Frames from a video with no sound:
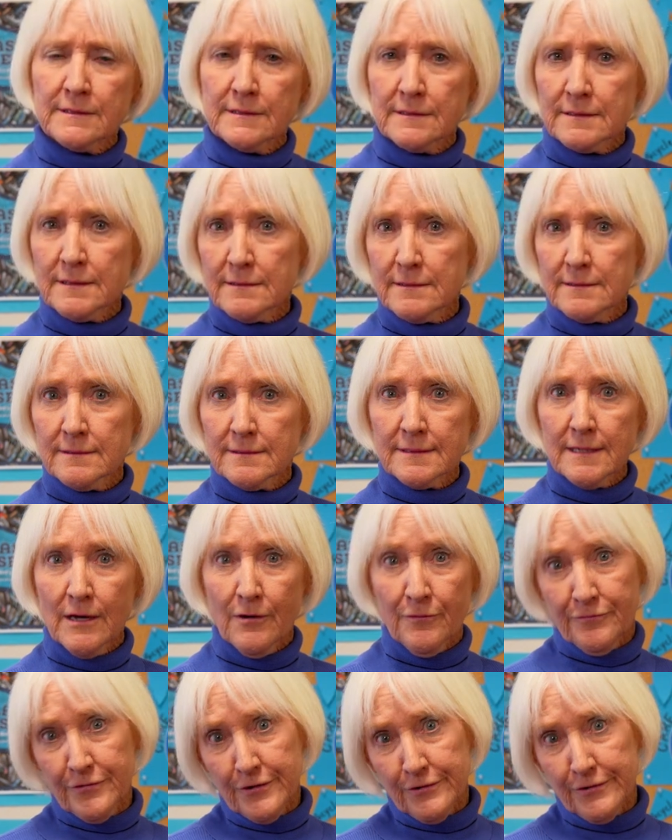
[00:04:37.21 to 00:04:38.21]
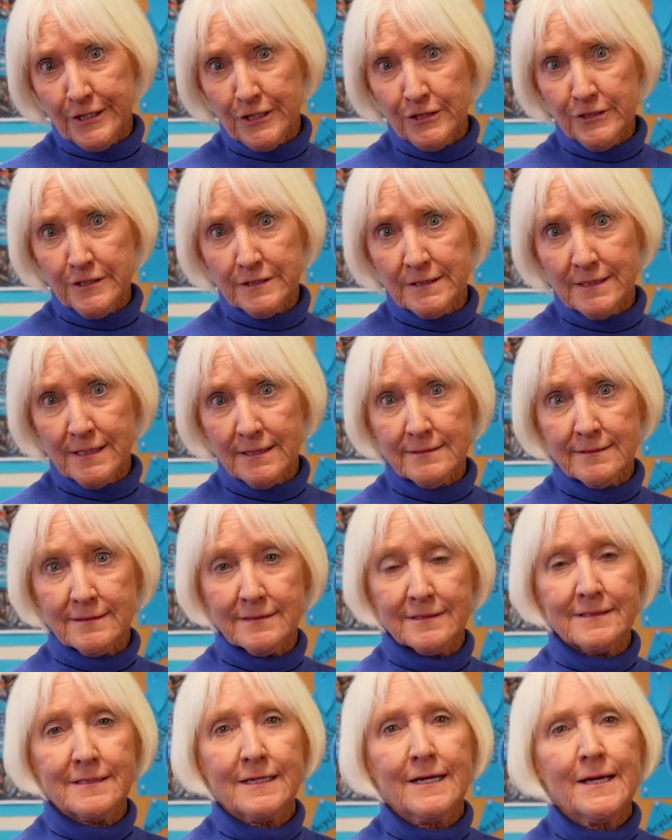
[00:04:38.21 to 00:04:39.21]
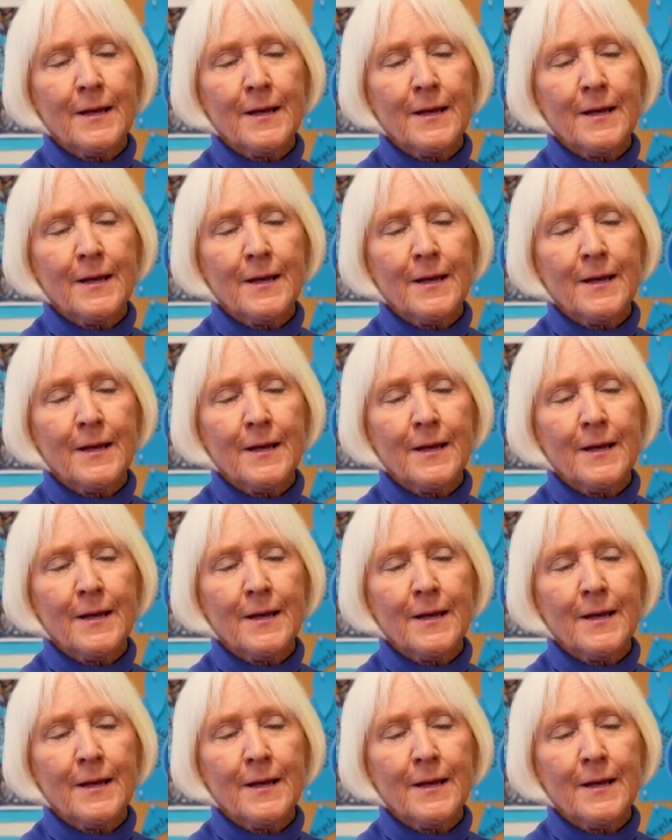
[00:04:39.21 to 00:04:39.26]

It doesn't sound very good, does it?